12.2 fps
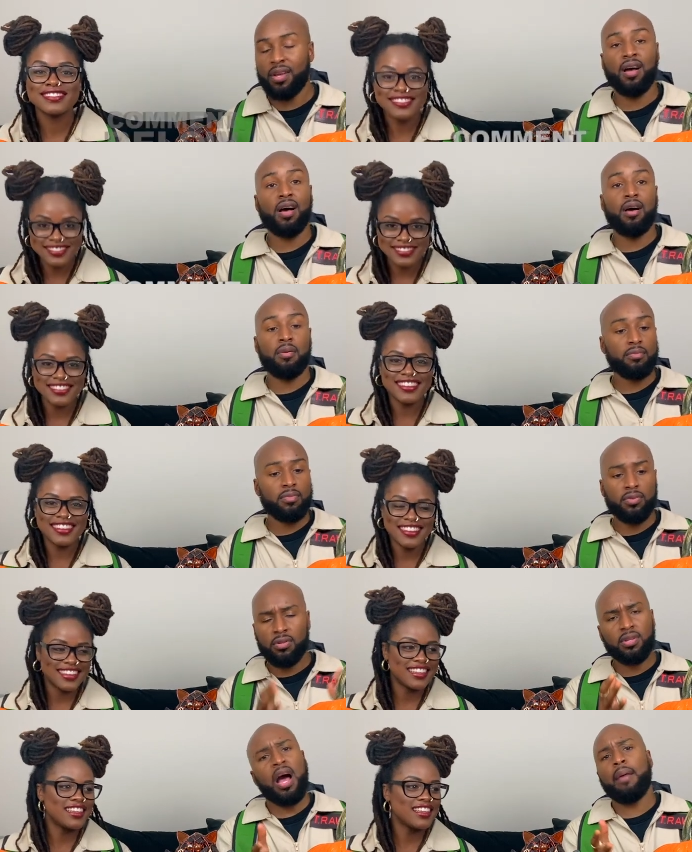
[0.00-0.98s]

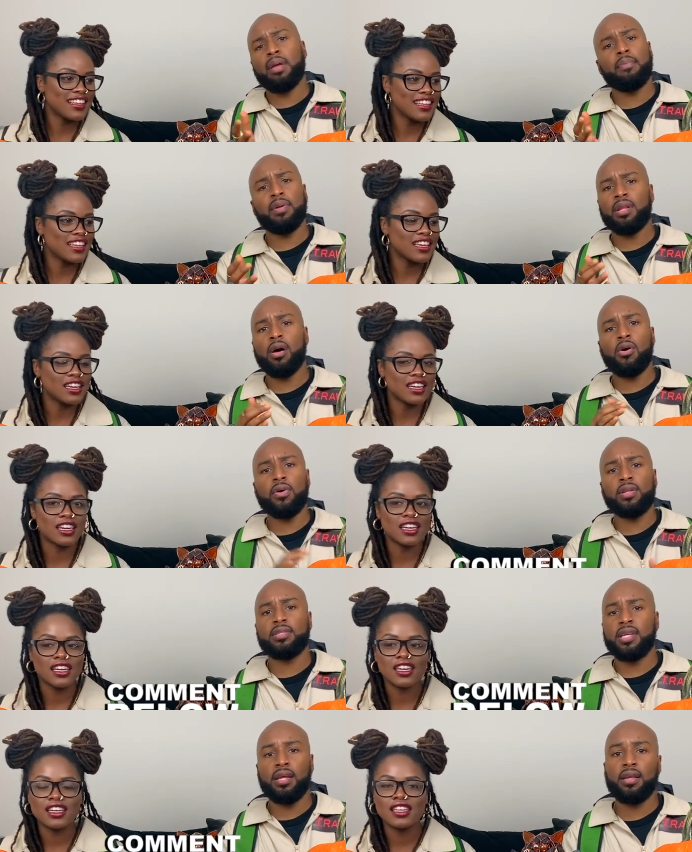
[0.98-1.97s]
Speaker 1: Comment below
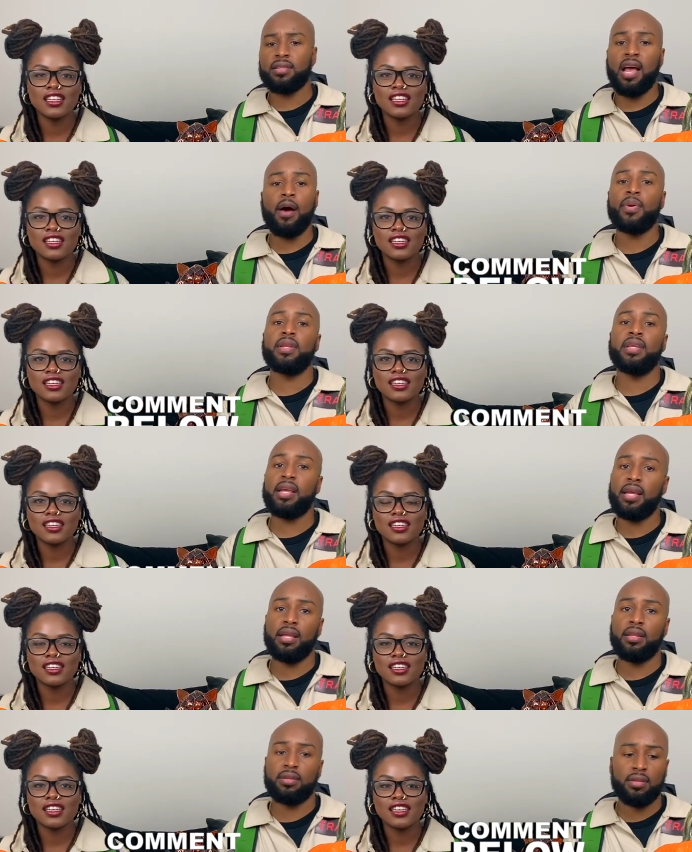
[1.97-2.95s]
and tell us how we
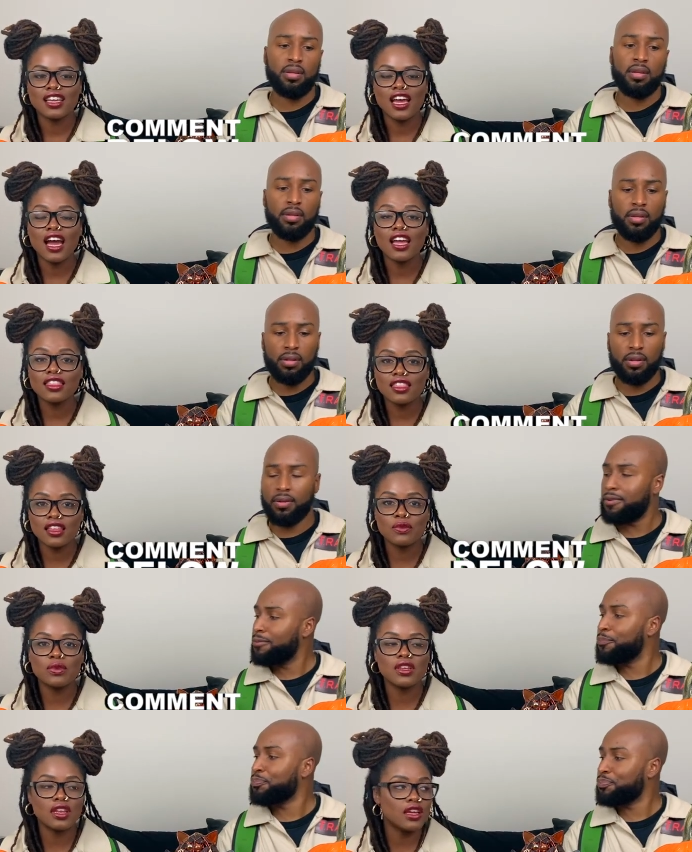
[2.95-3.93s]
did.
Speaker 2: I think
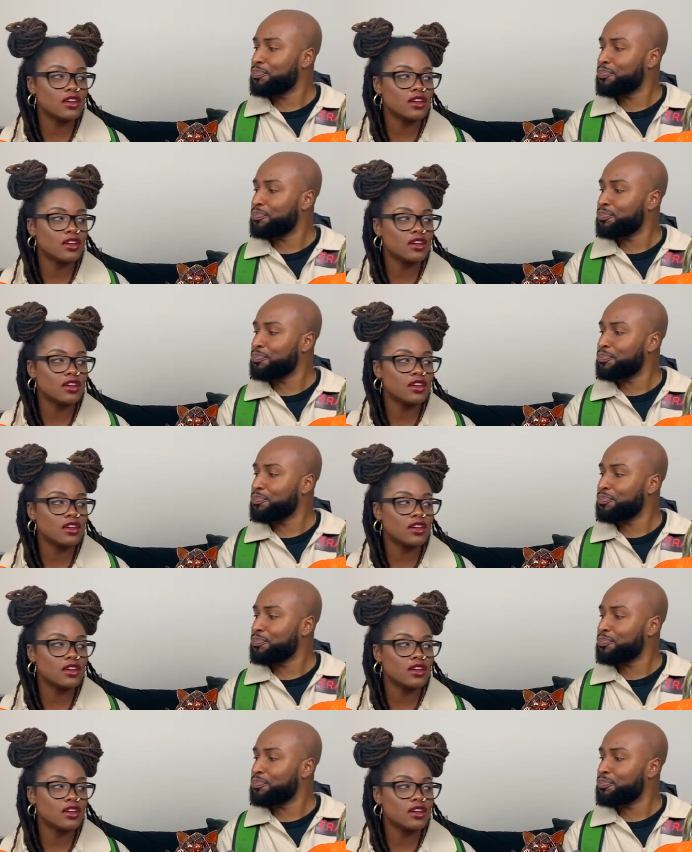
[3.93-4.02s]
we